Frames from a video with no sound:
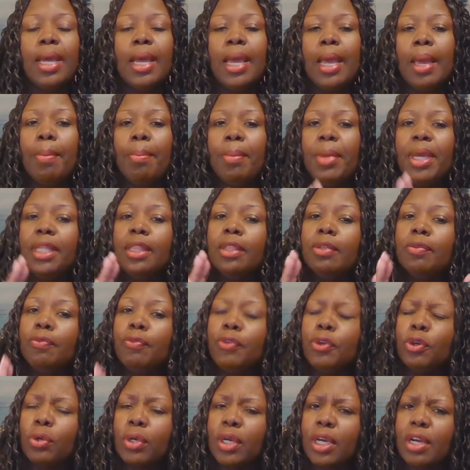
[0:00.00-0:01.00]
and make them
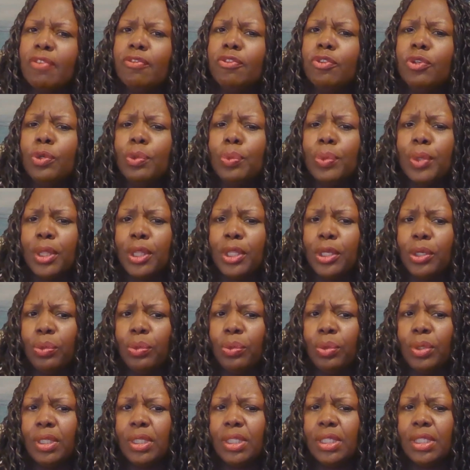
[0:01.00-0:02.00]
feel comfortable with the
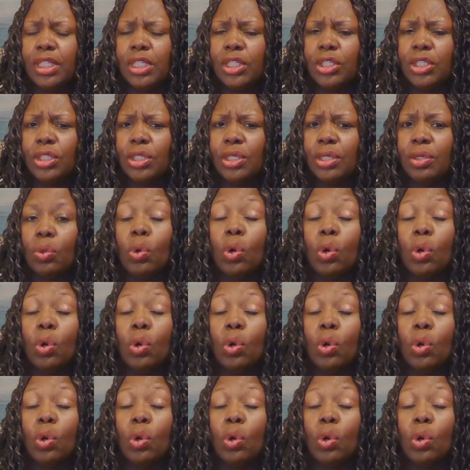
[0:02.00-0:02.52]
new decision.